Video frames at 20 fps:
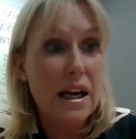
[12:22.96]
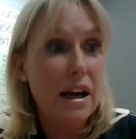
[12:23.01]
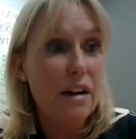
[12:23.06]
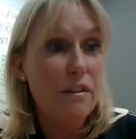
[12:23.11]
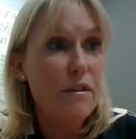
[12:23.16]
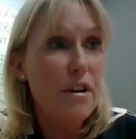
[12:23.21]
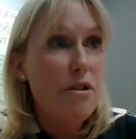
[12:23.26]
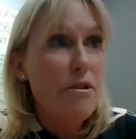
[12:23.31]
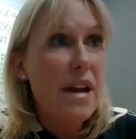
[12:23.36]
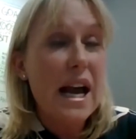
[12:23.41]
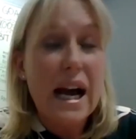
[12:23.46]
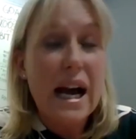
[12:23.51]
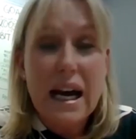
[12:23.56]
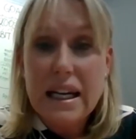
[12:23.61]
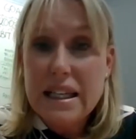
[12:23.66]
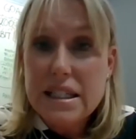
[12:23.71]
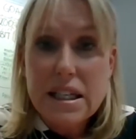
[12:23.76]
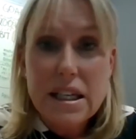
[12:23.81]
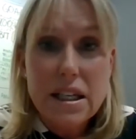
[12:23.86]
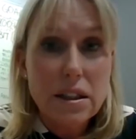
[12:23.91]
a very
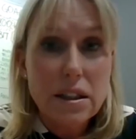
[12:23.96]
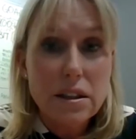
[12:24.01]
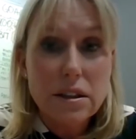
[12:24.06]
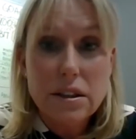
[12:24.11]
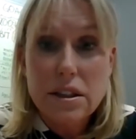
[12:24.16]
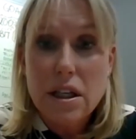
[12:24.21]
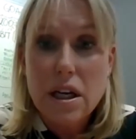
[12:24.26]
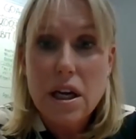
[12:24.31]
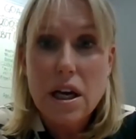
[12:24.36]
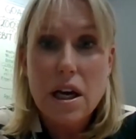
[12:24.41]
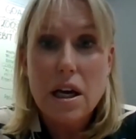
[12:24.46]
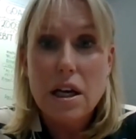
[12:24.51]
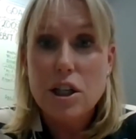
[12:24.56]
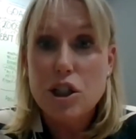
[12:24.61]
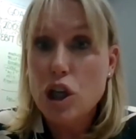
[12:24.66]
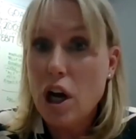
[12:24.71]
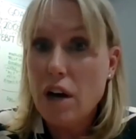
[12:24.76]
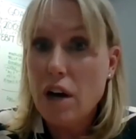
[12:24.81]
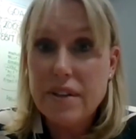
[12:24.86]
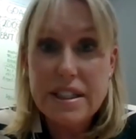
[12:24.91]
highly skilled
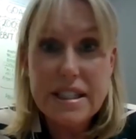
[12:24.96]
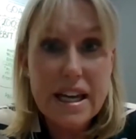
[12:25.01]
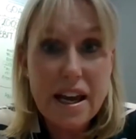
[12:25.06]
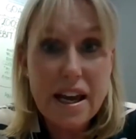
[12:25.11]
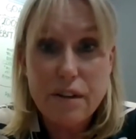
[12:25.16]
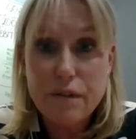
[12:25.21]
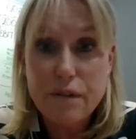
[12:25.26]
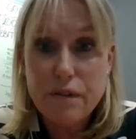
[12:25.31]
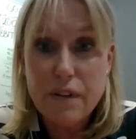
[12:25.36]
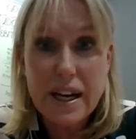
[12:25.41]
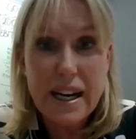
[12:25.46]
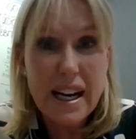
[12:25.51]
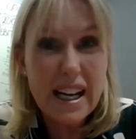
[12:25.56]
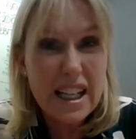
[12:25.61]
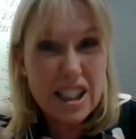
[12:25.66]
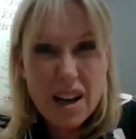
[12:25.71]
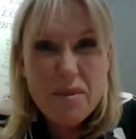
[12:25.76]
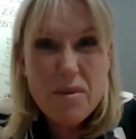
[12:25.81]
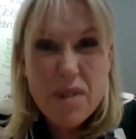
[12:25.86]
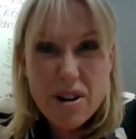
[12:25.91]
Java dev, and
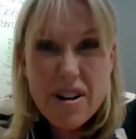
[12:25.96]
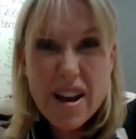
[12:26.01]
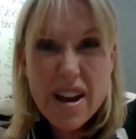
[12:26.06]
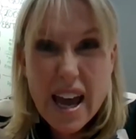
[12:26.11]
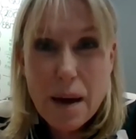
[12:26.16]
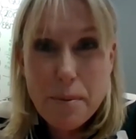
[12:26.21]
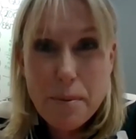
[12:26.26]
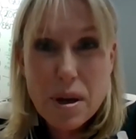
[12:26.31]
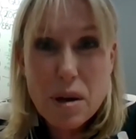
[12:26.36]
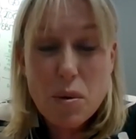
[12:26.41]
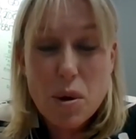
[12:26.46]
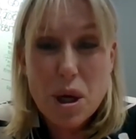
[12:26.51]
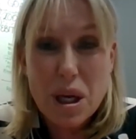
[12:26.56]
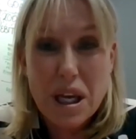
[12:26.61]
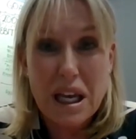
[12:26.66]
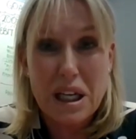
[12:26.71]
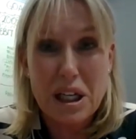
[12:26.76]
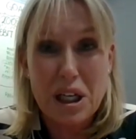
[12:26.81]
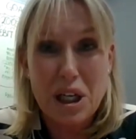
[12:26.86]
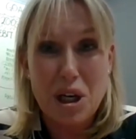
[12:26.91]
actually I'm very happy
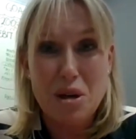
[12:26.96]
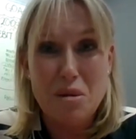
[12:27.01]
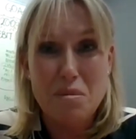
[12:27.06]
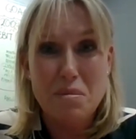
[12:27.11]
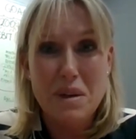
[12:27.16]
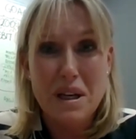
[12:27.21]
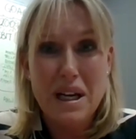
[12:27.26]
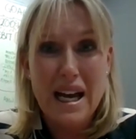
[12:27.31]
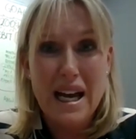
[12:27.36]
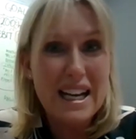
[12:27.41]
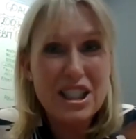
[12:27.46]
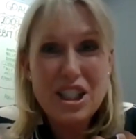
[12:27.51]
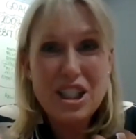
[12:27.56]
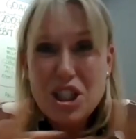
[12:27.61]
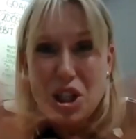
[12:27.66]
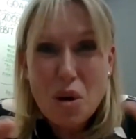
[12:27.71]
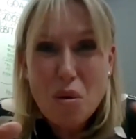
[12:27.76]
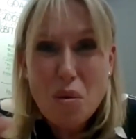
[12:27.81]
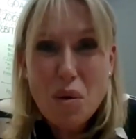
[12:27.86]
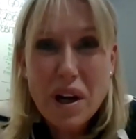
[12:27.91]
working at home.
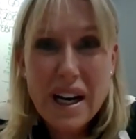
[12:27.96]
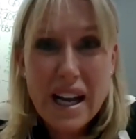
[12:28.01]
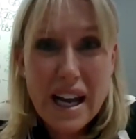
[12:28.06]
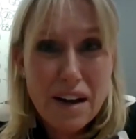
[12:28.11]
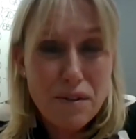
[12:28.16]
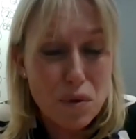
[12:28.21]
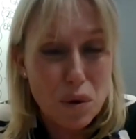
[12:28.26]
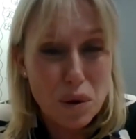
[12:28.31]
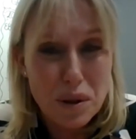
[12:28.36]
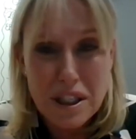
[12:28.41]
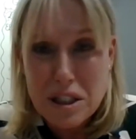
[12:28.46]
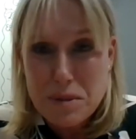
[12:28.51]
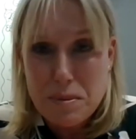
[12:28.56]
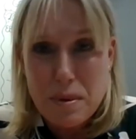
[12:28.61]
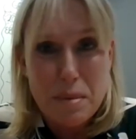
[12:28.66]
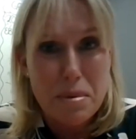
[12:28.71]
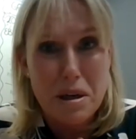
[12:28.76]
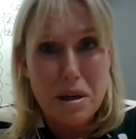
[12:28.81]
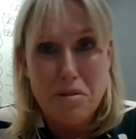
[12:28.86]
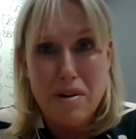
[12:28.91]
Actually don't want to have all these
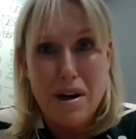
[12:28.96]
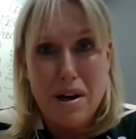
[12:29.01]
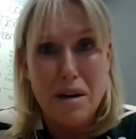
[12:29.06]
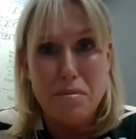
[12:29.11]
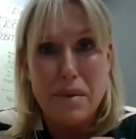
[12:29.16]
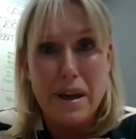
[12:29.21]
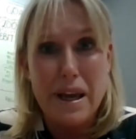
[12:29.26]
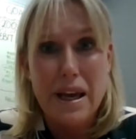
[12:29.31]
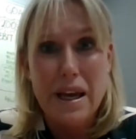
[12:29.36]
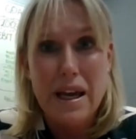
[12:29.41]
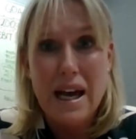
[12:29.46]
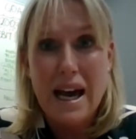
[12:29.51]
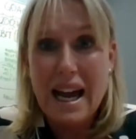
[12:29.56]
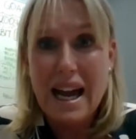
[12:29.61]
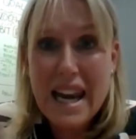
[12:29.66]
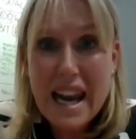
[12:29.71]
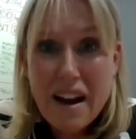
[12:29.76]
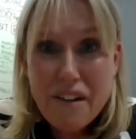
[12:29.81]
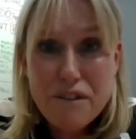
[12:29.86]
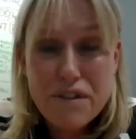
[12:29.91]
people around me.
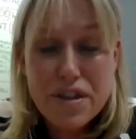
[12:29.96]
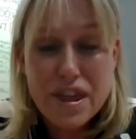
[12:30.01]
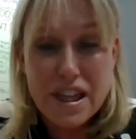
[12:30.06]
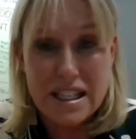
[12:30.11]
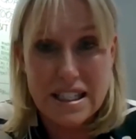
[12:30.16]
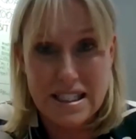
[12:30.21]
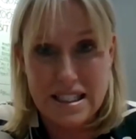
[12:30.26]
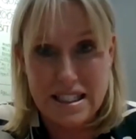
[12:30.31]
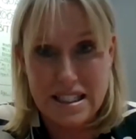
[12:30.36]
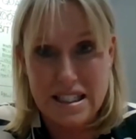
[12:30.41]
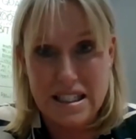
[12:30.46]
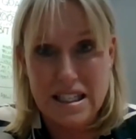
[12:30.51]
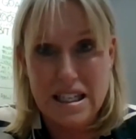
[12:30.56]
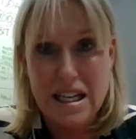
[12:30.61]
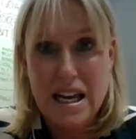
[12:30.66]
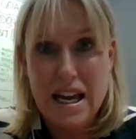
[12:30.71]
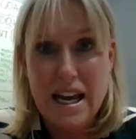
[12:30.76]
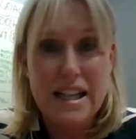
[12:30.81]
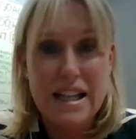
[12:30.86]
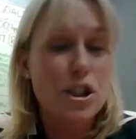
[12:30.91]
I love this.
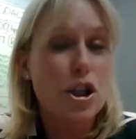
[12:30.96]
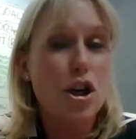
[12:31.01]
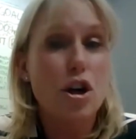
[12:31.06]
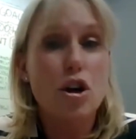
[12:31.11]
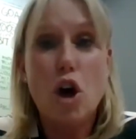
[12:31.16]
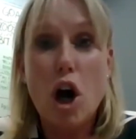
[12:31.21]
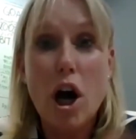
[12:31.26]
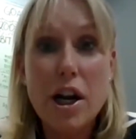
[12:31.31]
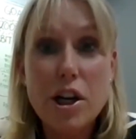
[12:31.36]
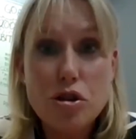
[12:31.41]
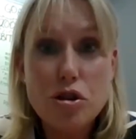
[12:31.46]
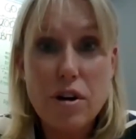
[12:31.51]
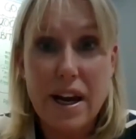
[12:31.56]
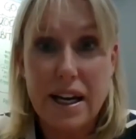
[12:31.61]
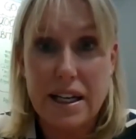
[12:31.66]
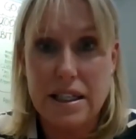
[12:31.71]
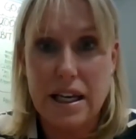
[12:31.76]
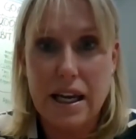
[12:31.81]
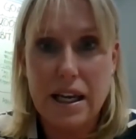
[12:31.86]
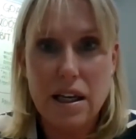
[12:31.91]
And so
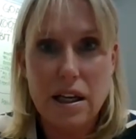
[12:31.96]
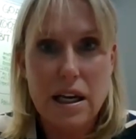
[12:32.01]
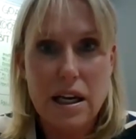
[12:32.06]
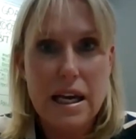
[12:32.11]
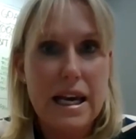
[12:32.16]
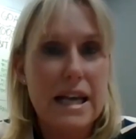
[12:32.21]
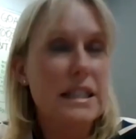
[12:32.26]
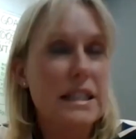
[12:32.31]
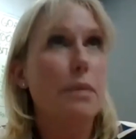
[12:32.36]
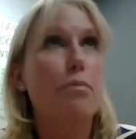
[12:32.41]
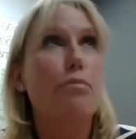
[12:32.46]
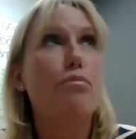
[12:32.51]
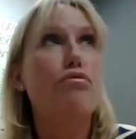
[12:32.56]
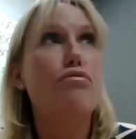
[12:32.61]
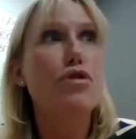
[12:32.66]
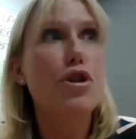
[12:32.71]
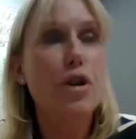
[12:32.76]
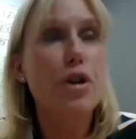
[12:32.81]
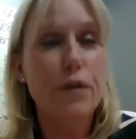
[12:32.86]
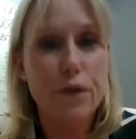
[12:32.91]
contracting is a
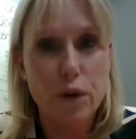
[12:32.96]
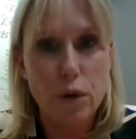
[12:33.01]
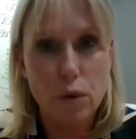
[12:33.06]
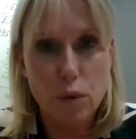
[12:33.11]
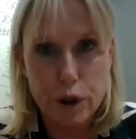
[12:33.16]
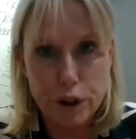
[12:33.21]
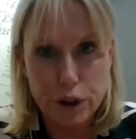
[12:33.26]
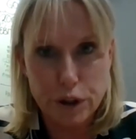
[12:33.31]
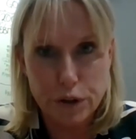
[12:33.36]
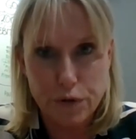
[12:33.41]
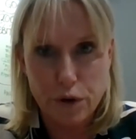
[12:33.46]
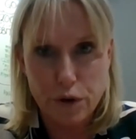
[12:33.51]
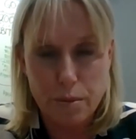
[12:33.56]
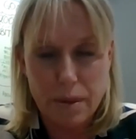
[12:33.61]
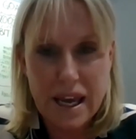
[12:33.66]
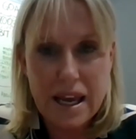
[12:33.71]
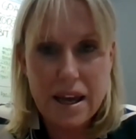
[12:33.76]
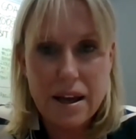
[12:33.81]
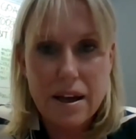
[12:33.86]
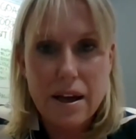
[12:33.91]
beautiful world for
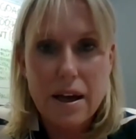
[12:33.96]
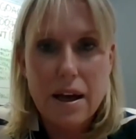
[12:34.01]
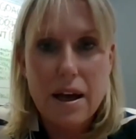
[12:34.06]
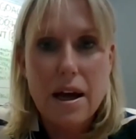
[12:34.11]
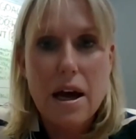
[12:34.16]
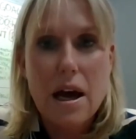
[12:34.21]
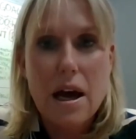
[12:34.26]
me.